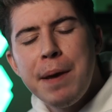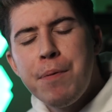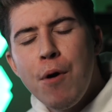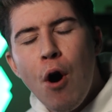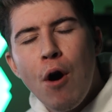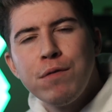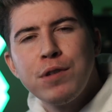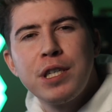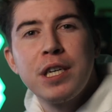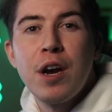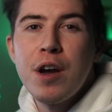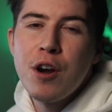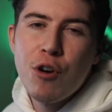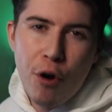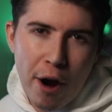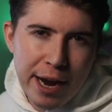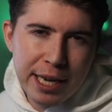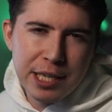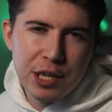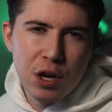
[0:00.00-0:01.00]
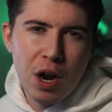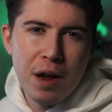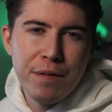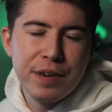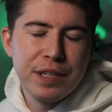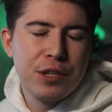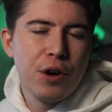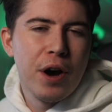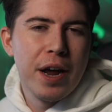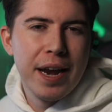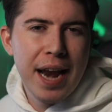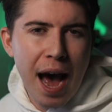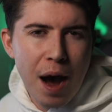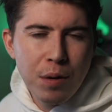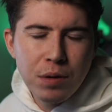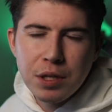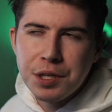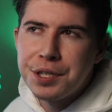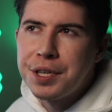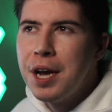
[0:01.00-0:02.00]
People were obviously going crazy online when this got
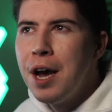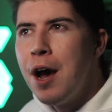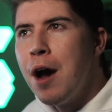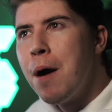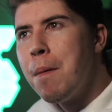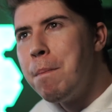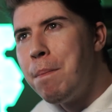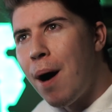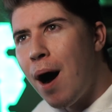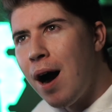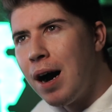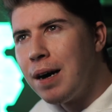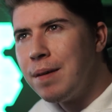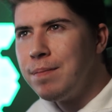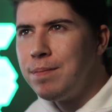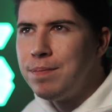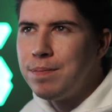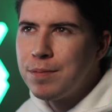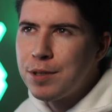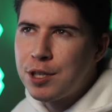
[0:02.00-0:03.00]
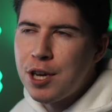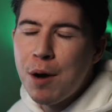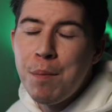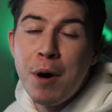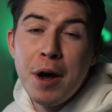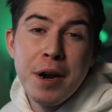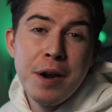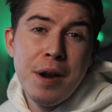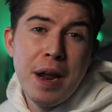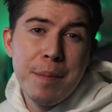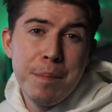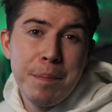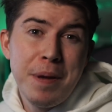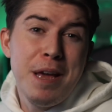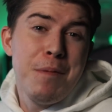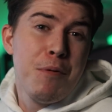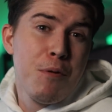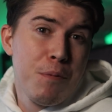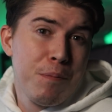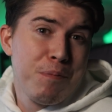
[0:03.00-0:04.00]
announced, but someone
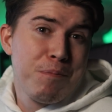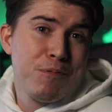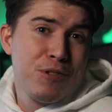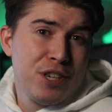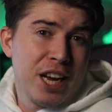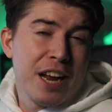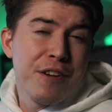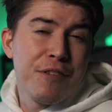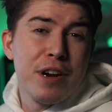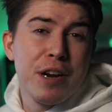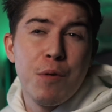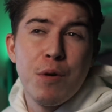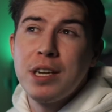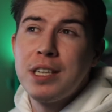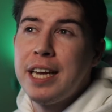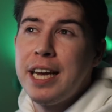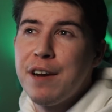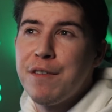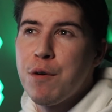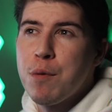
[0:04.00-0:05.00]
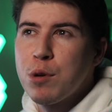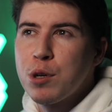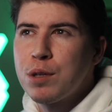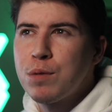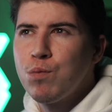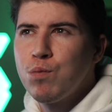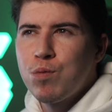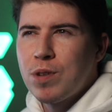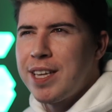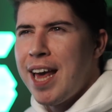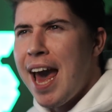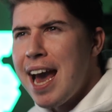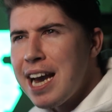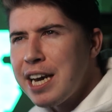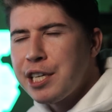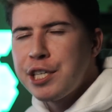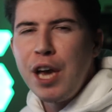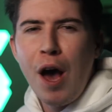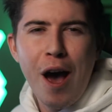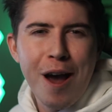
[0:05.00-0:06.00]
people generally wanted to hear from was
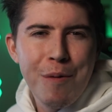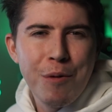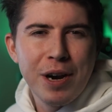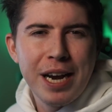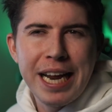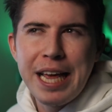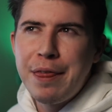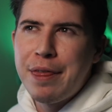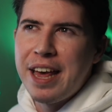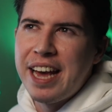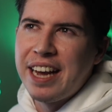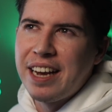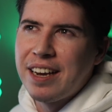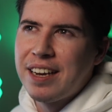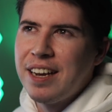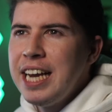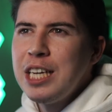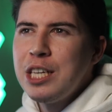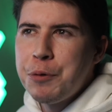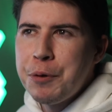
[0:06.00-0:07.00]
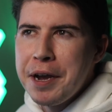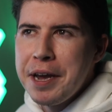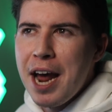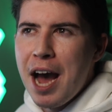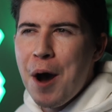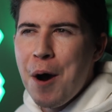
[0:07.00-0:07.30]
KSI. What did he think? He tweeted